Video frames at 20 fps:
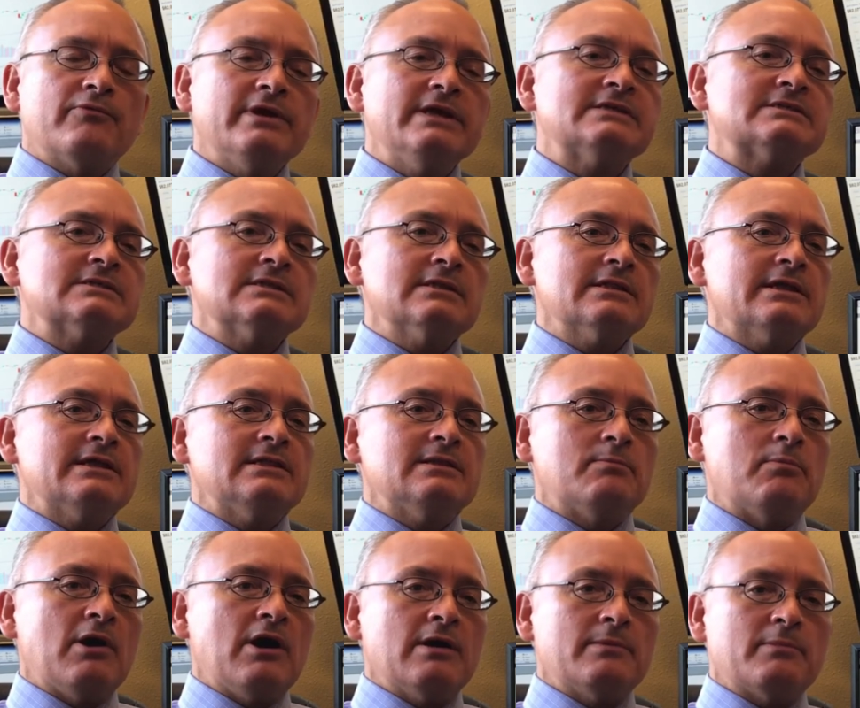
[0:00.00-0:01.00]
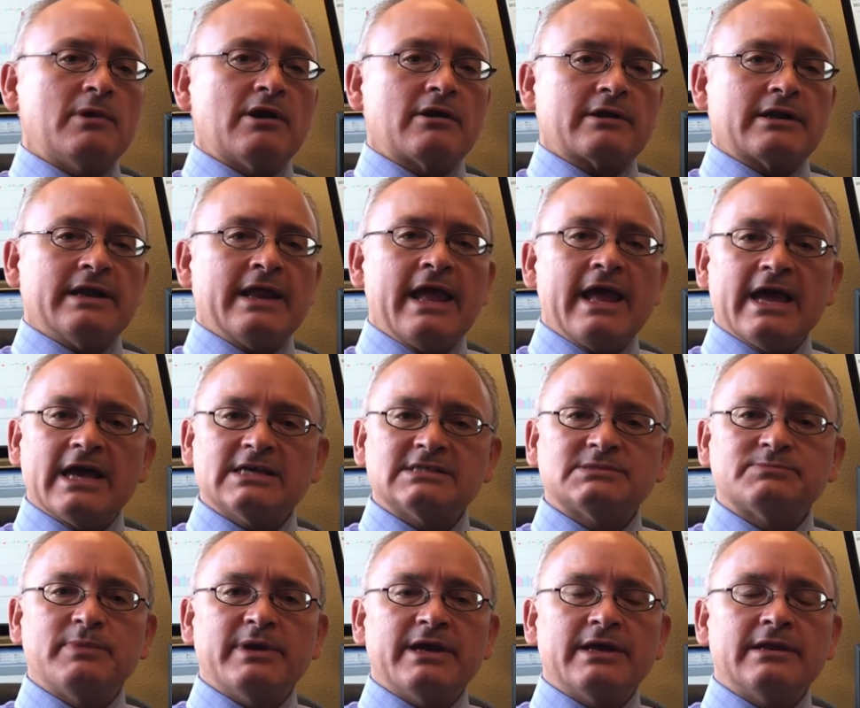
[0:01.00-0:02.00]
recently, the bond market
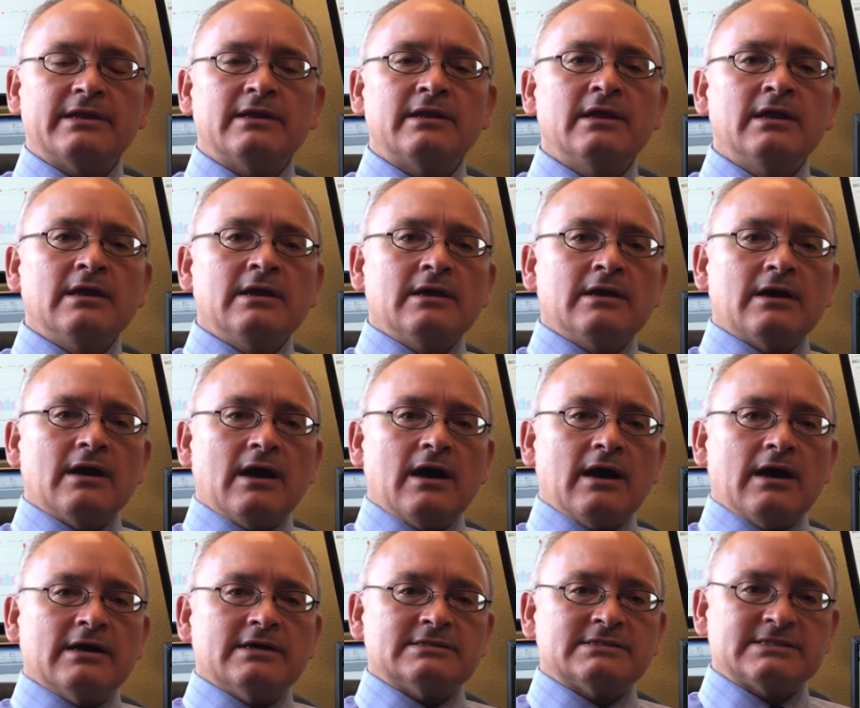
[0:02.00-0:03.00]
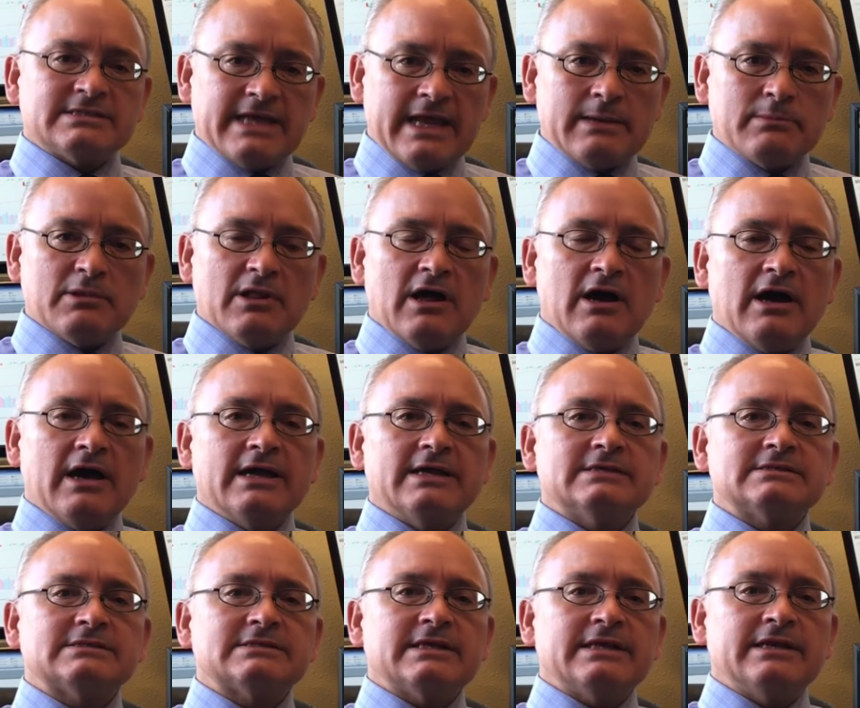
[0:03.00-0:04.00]
has been
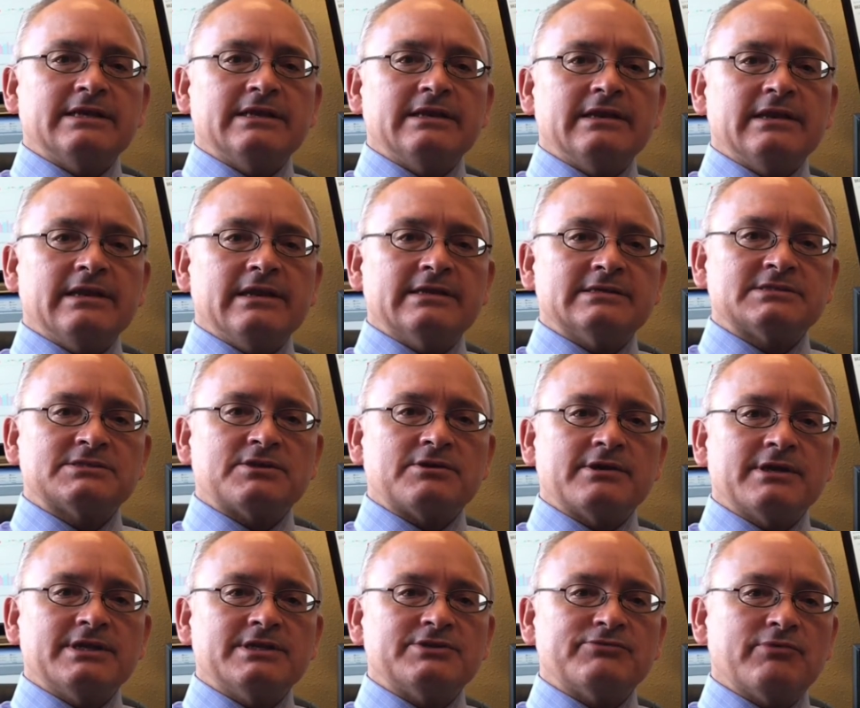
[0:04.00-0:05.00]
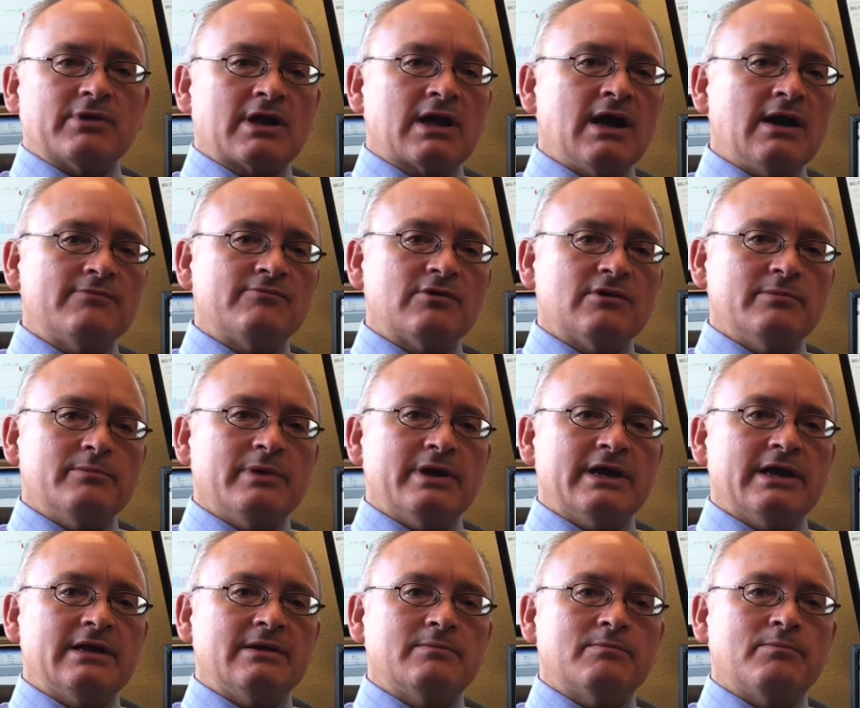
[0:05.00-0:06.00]
stabilized and is starting to recover a
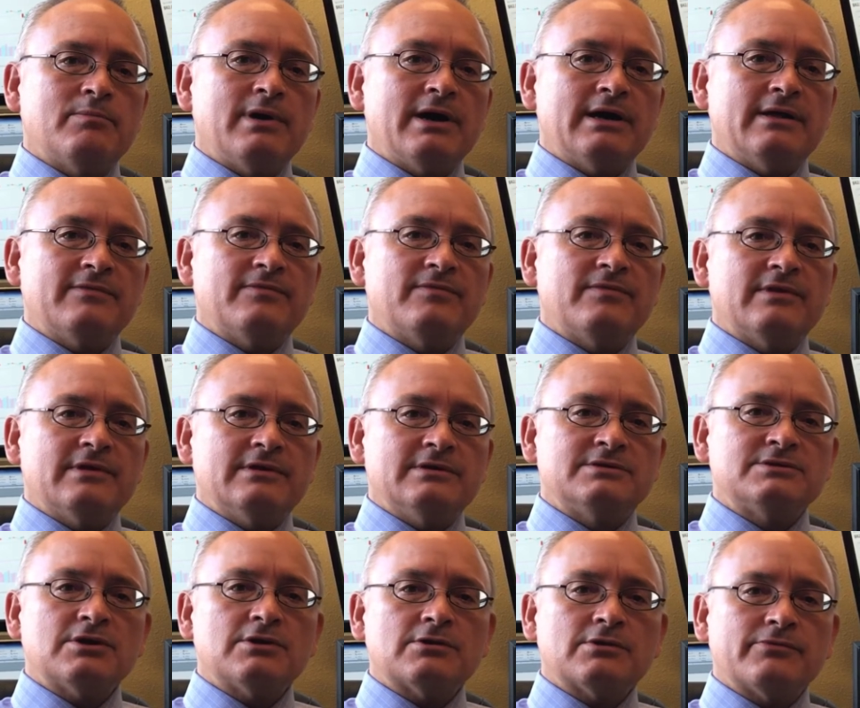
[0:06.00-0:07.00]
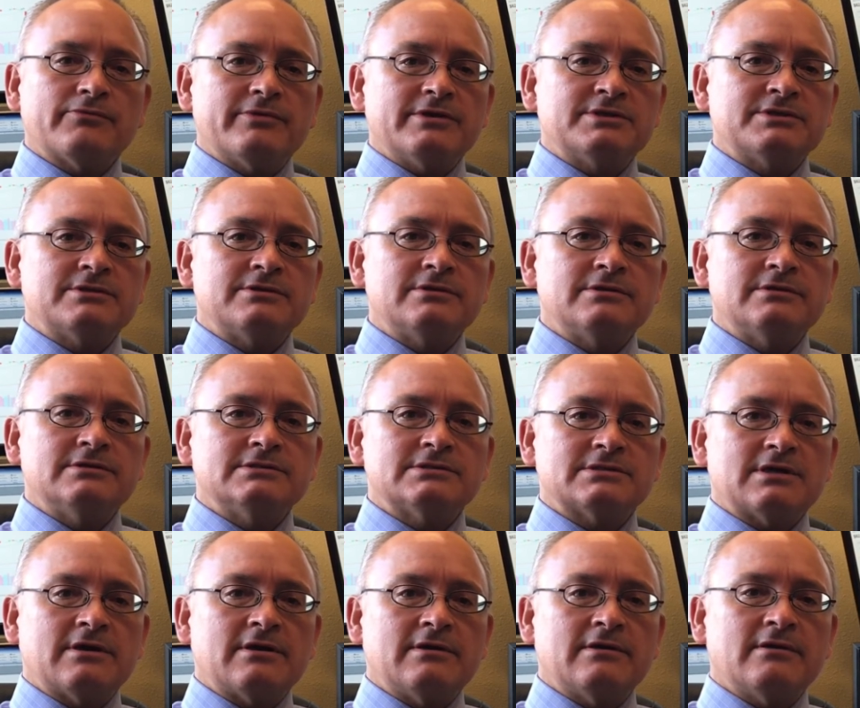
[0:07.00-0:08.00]
bit, but the total
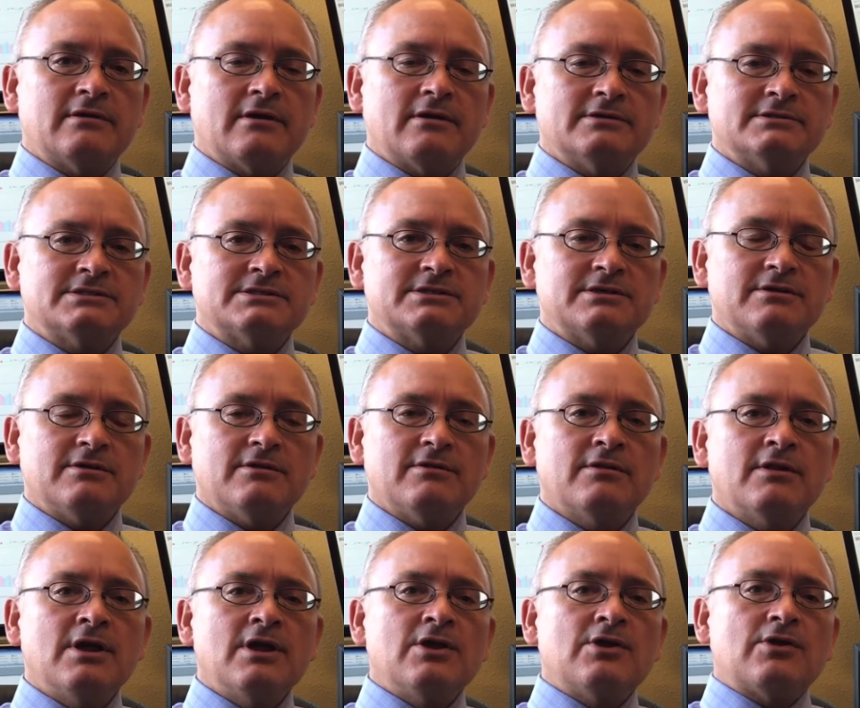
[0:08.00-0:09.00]
returns are still